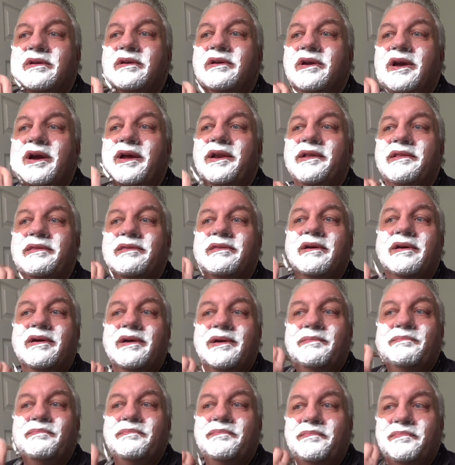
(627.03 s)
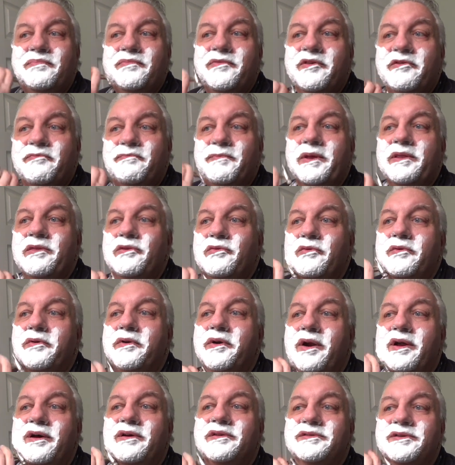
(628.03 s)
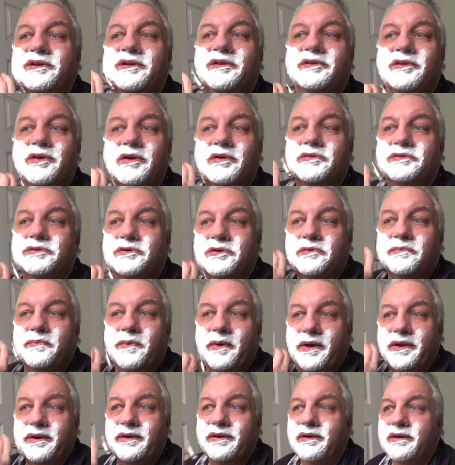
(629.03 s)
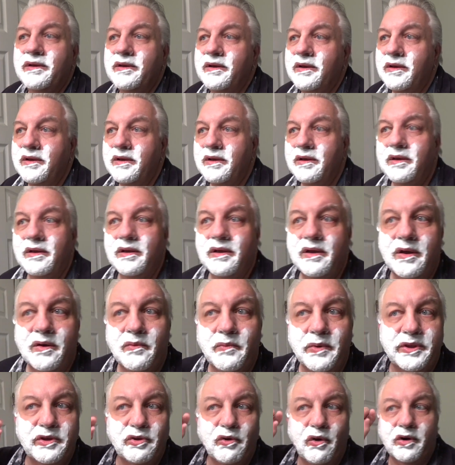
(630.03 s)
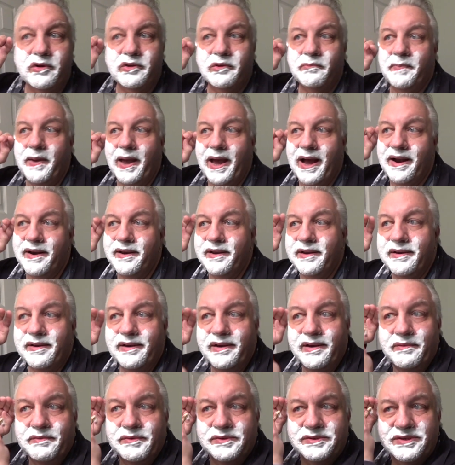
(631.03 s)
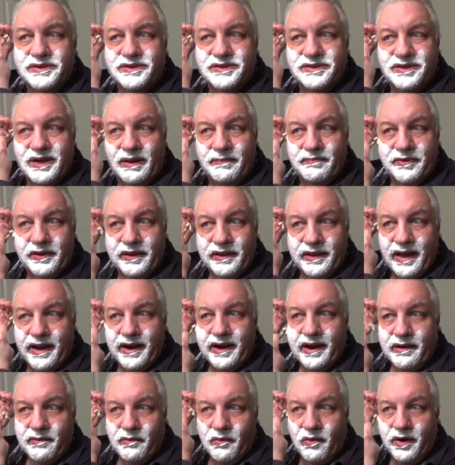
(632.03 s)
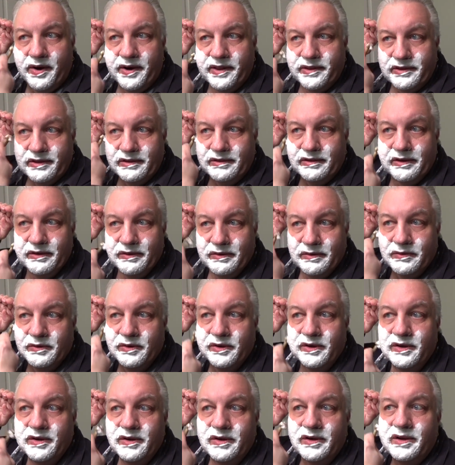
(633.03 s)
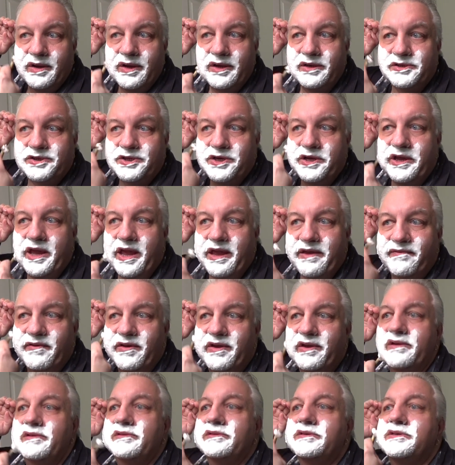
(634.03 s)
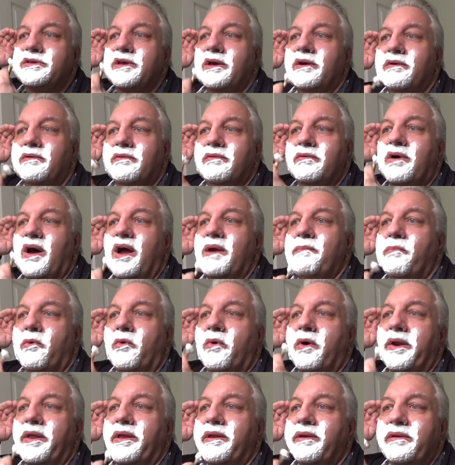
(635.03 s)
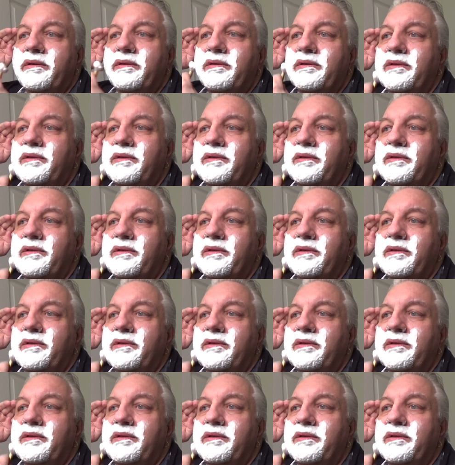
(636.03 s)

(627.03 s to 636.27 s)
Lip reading: kind of dumb to spend $200 on a toaster, but we talked about it, and it was just something that I wanted to do. And she gave in, so I bought it.